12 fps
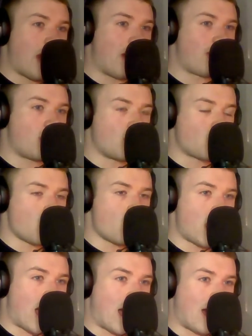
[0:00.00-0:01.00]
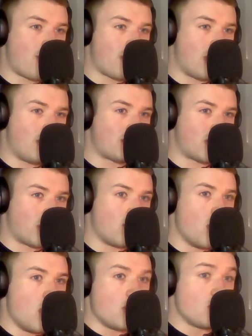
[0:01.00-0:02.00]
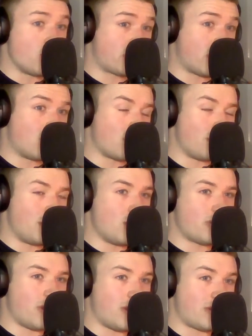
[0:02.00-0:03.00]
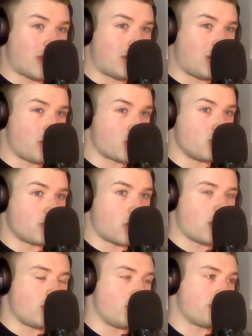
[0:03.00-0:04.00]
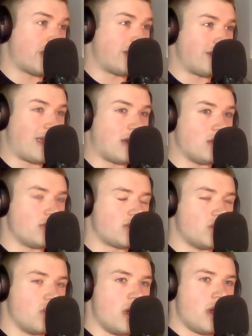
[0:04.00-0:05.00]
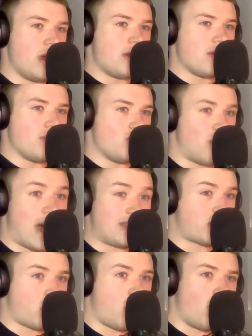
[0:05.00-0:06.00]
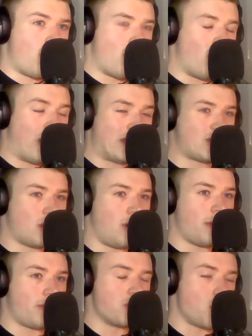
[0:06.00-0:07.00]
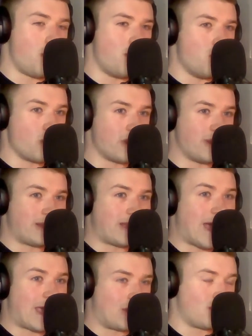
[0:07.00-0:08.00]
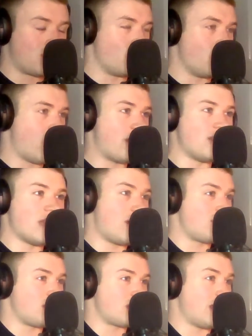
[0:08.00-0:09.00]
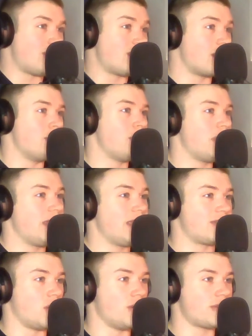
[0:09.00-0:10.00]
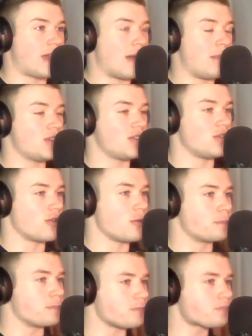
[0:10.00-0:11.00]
if you're doing a half rep still, you're still going to be using the side of your shoulder, your side delt. So why stop? Why stop if you've got more in the tank? So it just lets you completely exhaust that muscle group.